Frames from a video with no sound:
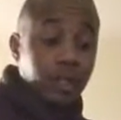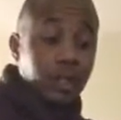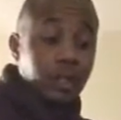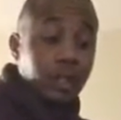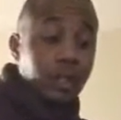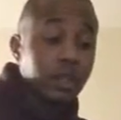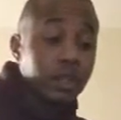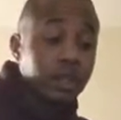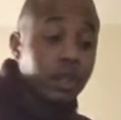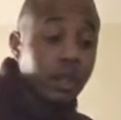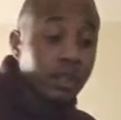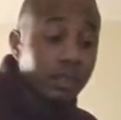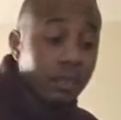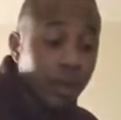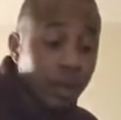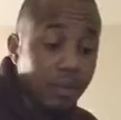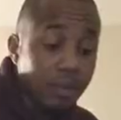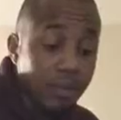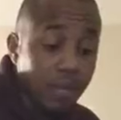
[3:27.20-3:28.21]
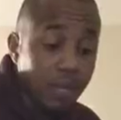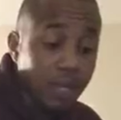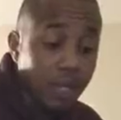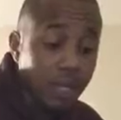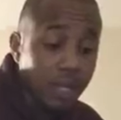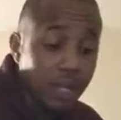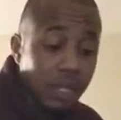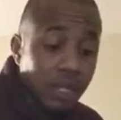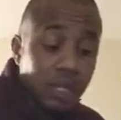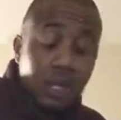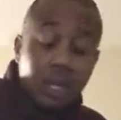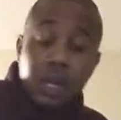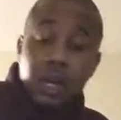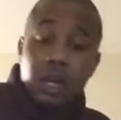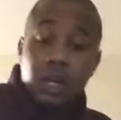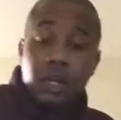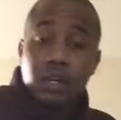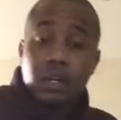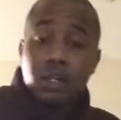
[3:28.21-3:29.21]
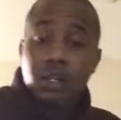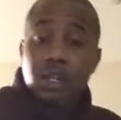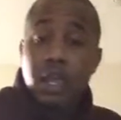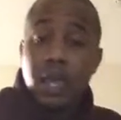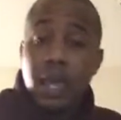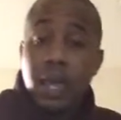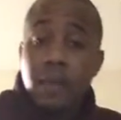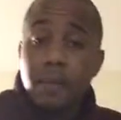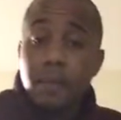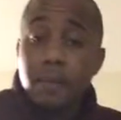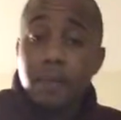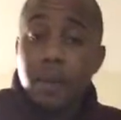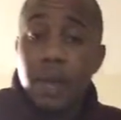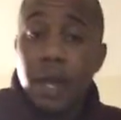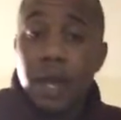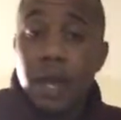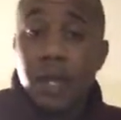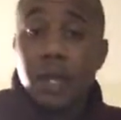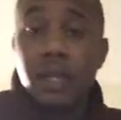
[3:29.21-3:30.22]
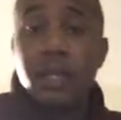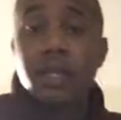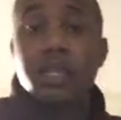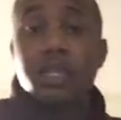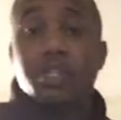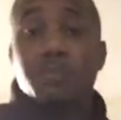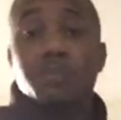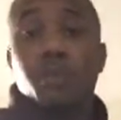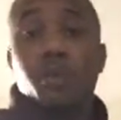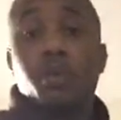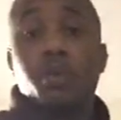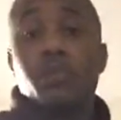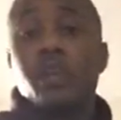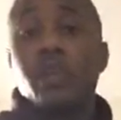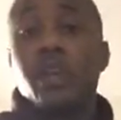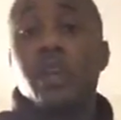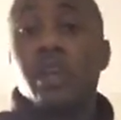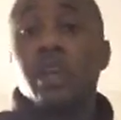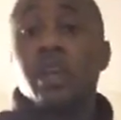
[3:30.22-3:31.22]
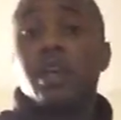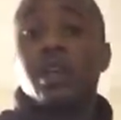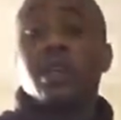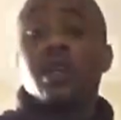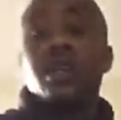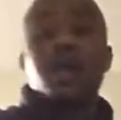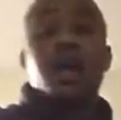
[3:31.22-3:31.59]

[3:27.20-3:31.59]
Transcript: Another thing about me, the M is motivating.